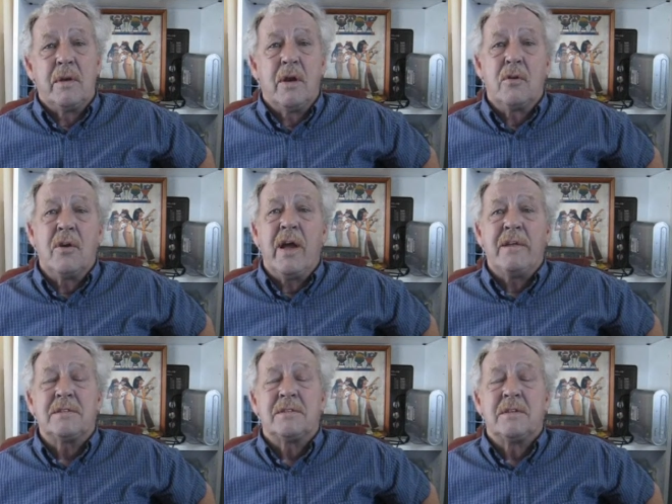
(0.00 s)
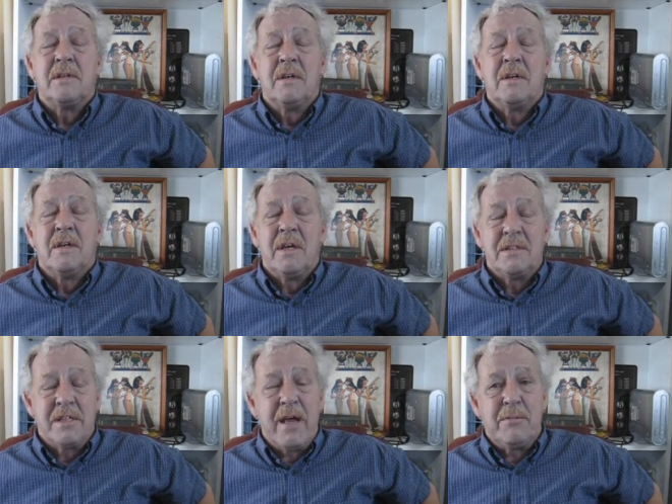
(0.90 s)
Now Christ
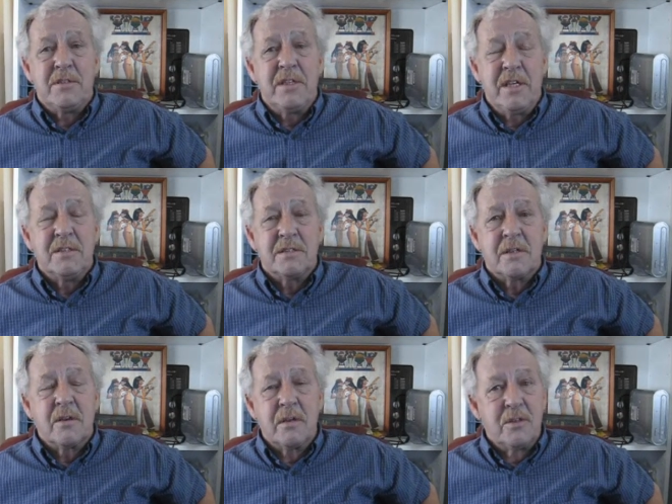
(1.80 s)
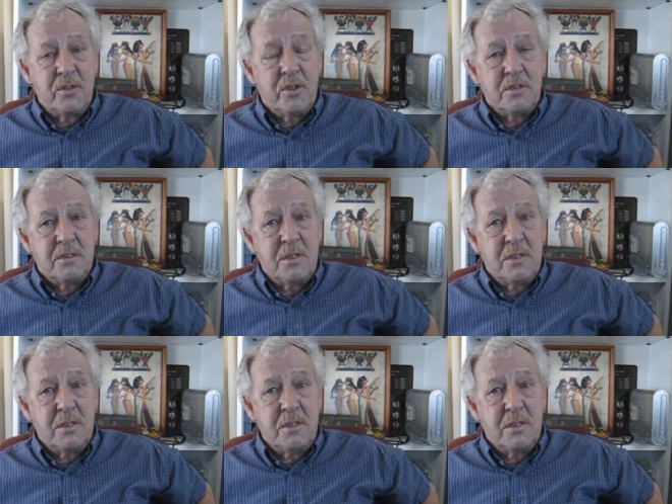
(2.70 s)
established his church,